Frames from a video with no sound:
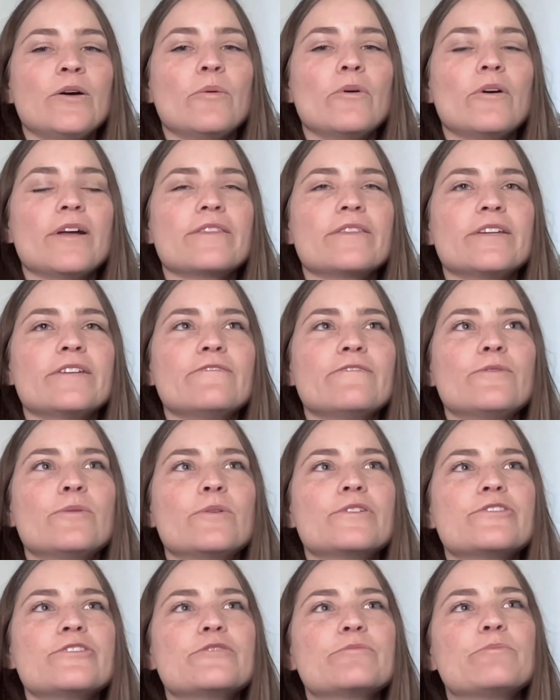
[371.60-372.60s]
Well, I think
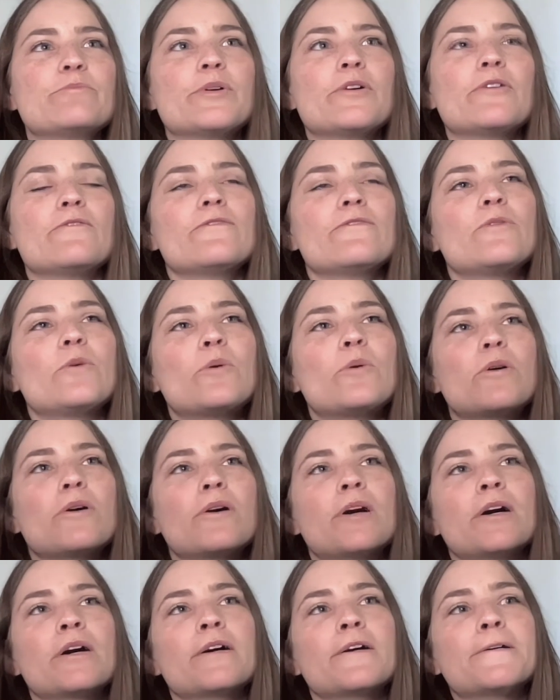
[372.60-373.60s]
Forge is built
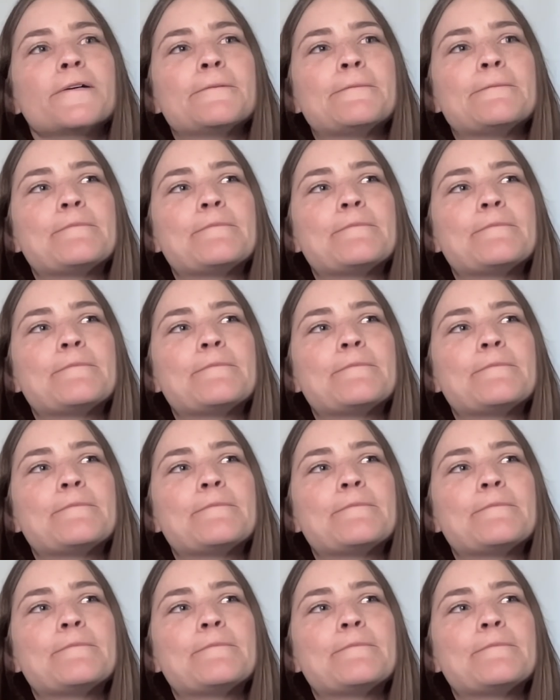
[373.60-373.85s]
for,